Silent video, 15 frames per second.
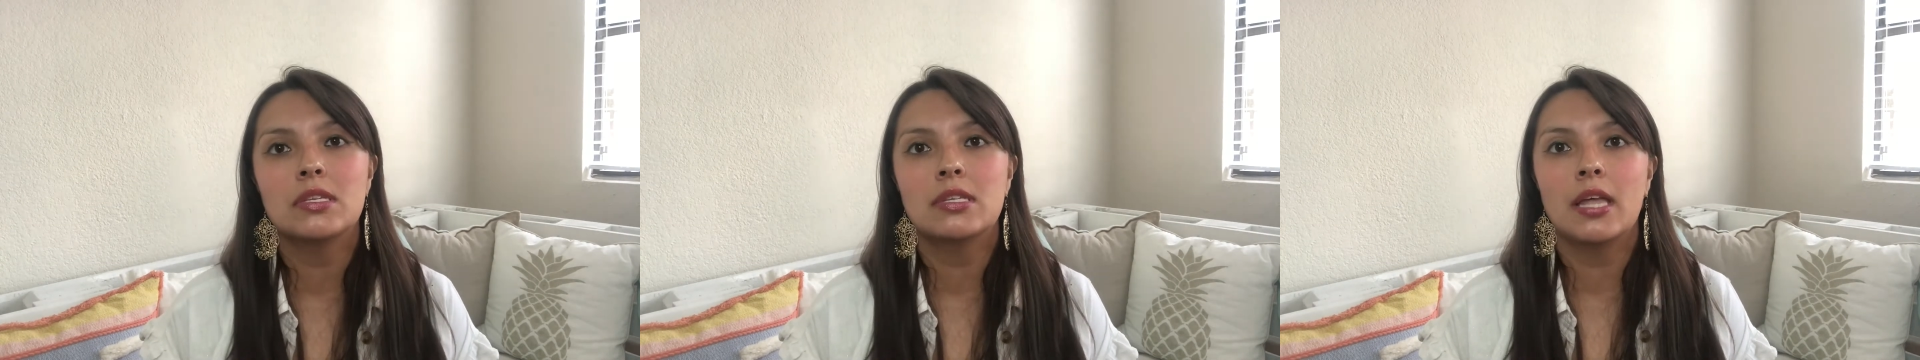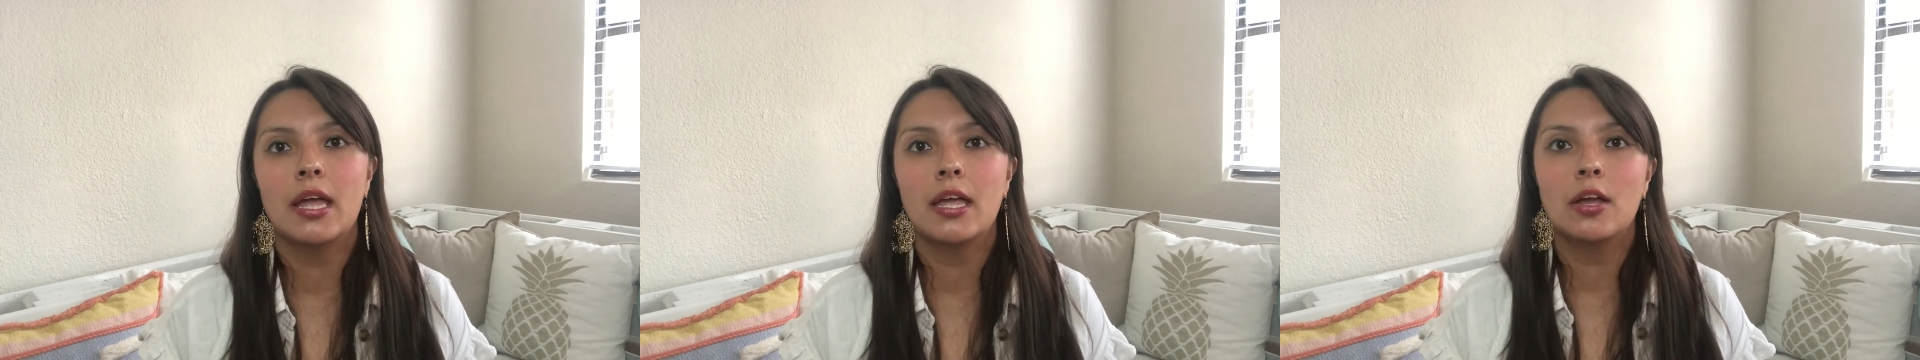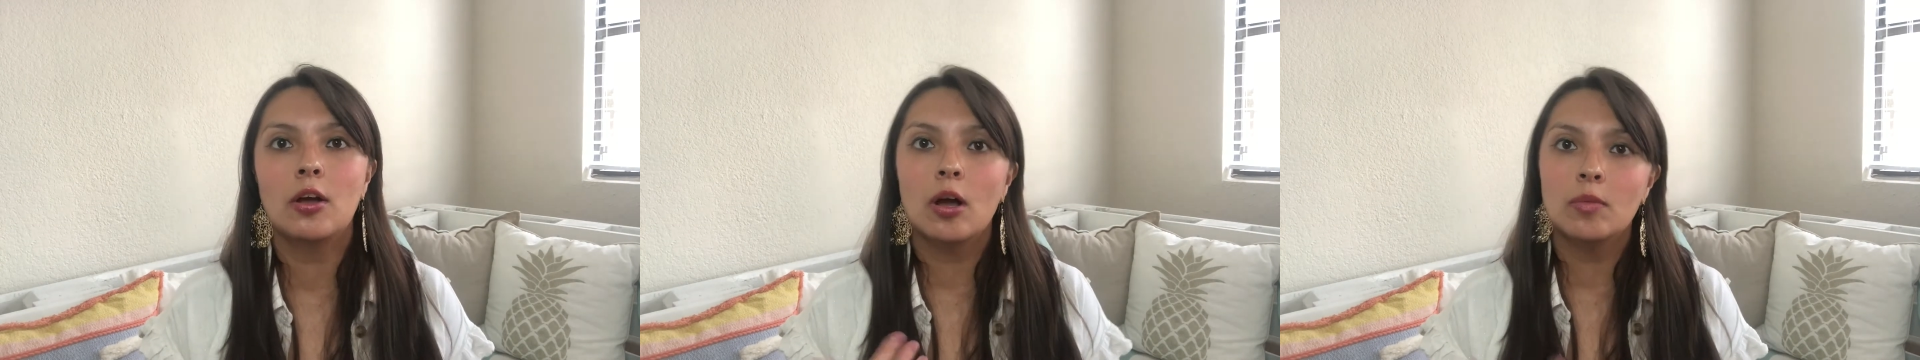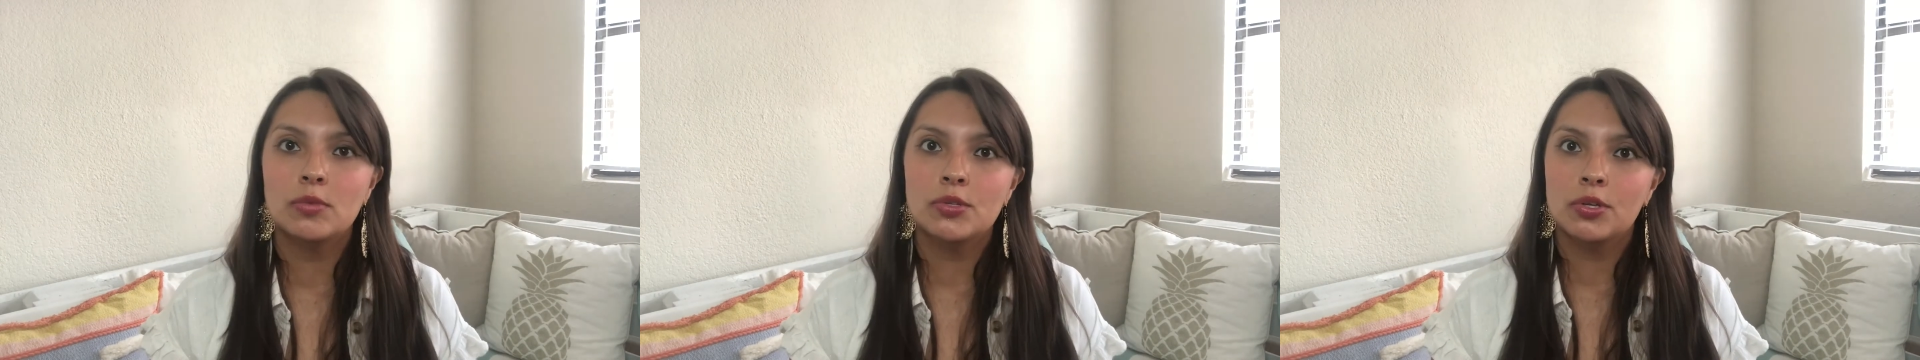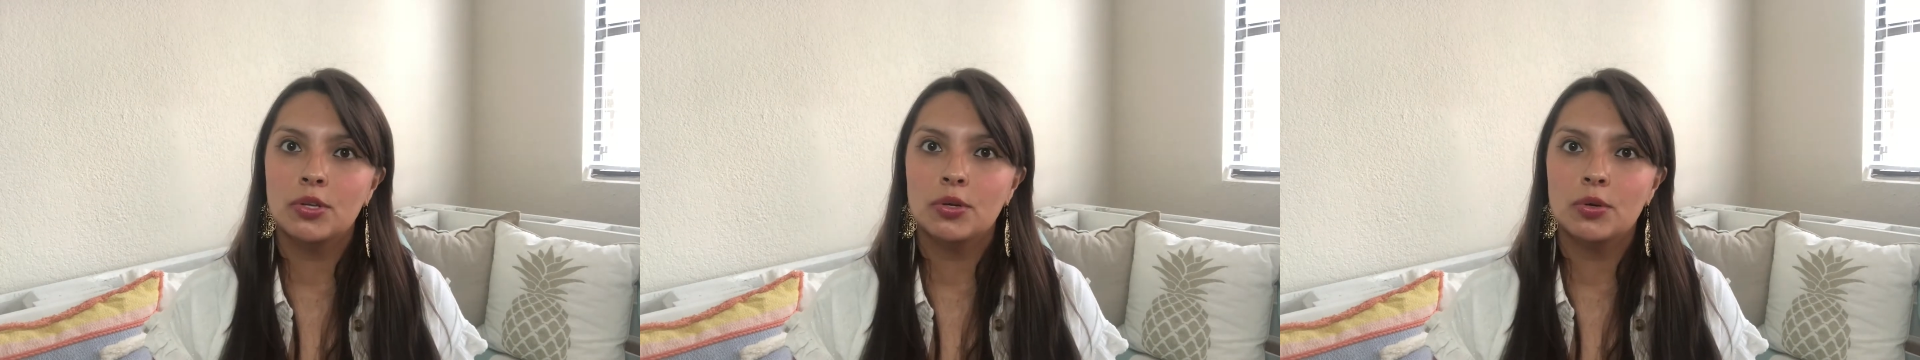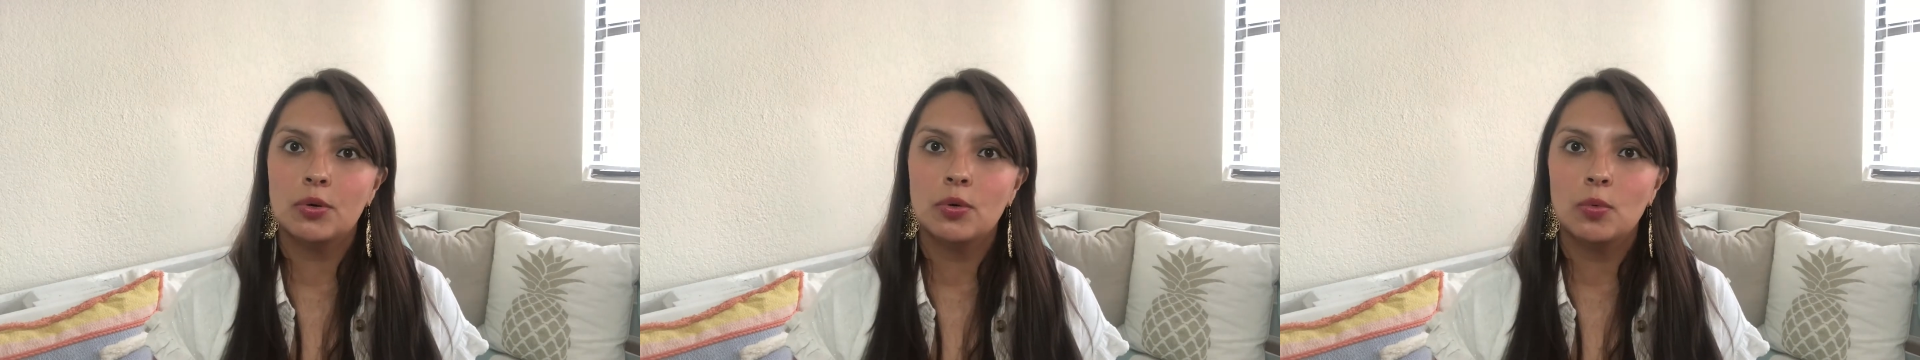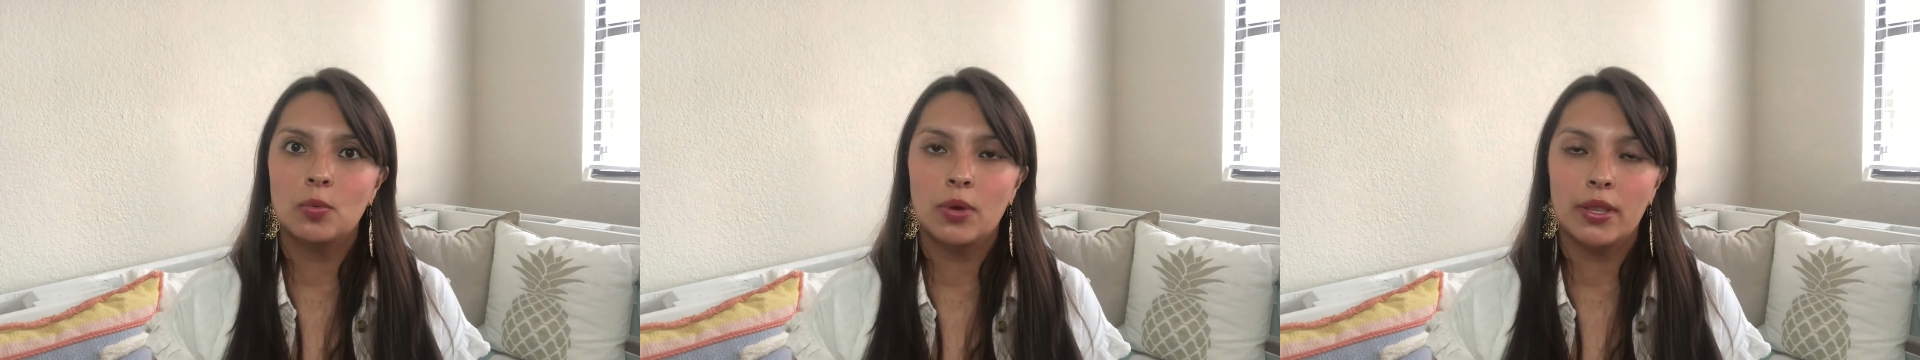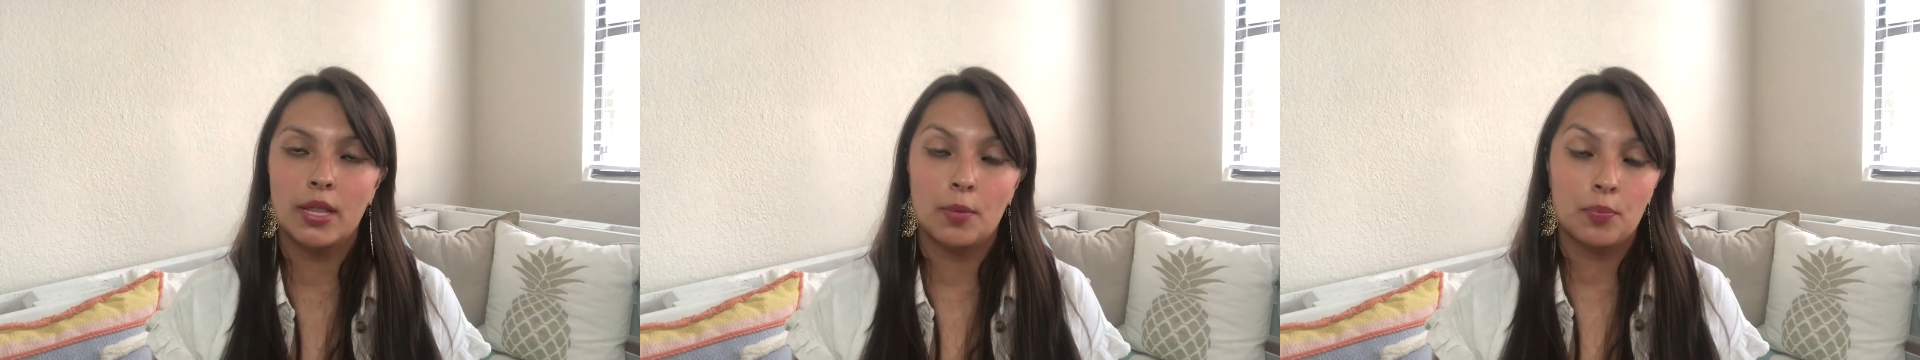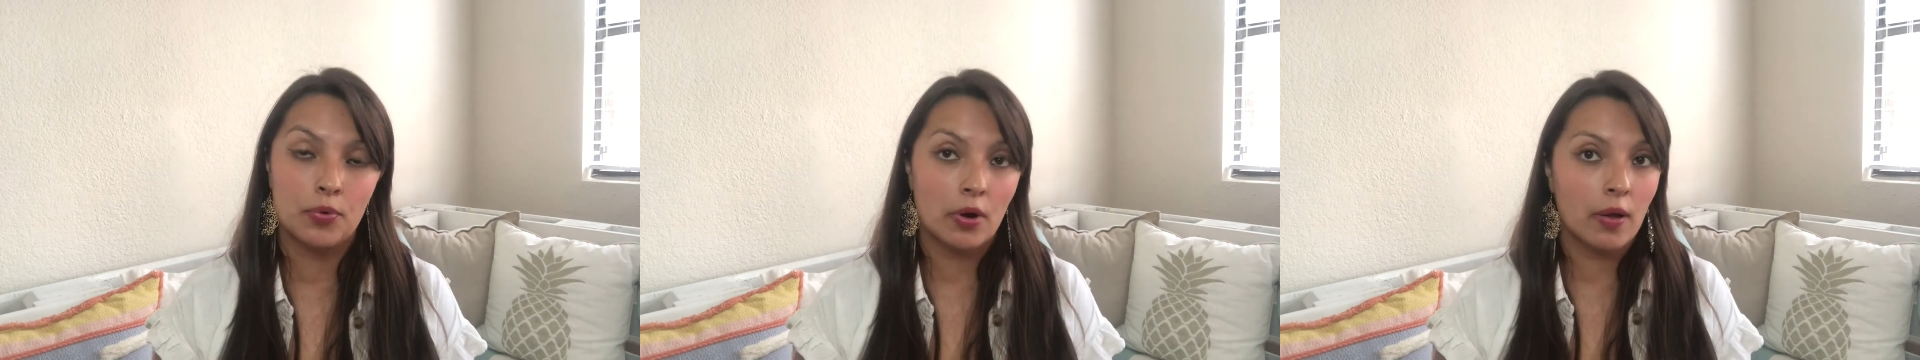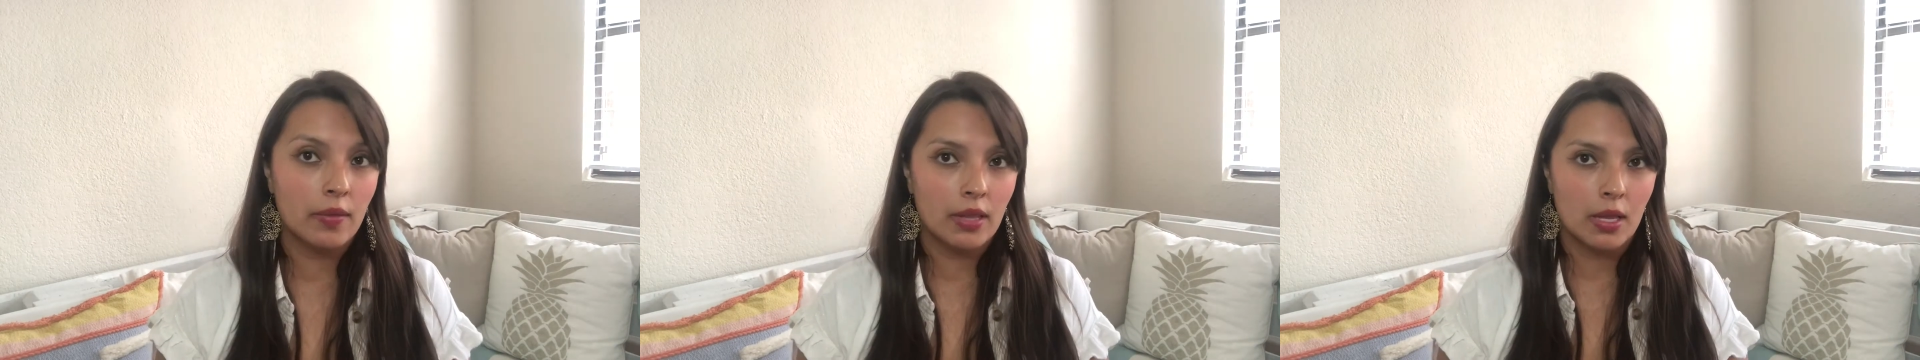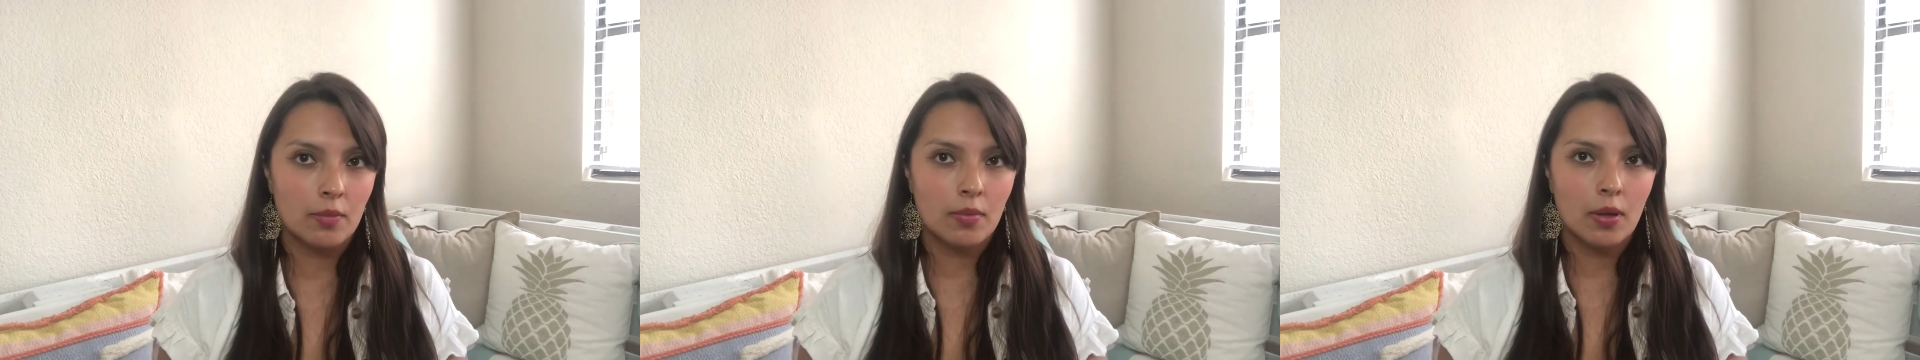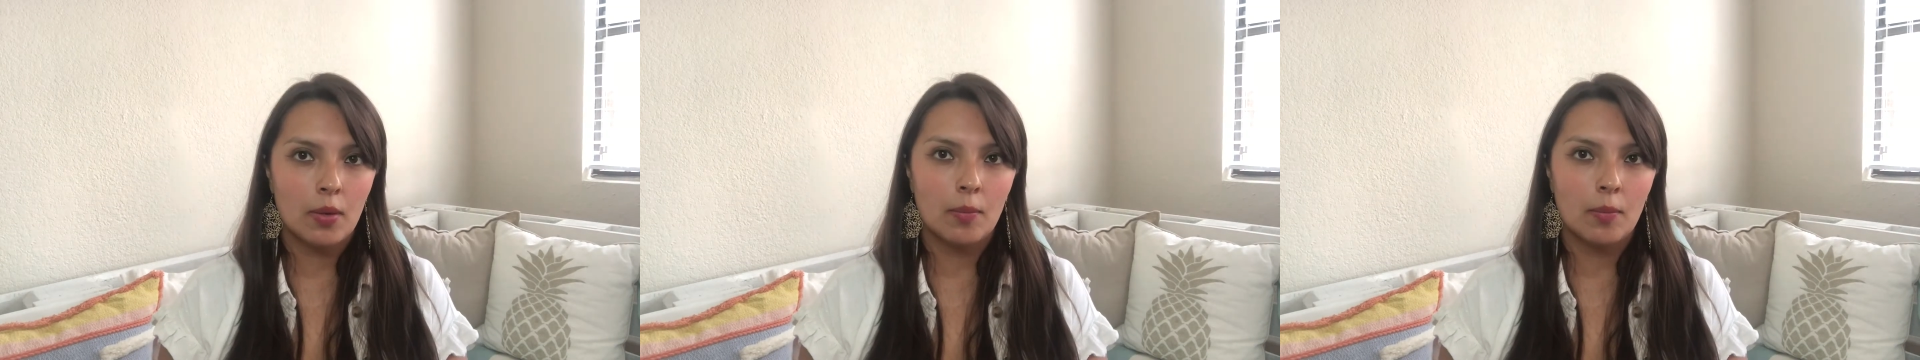they come to you with a problem,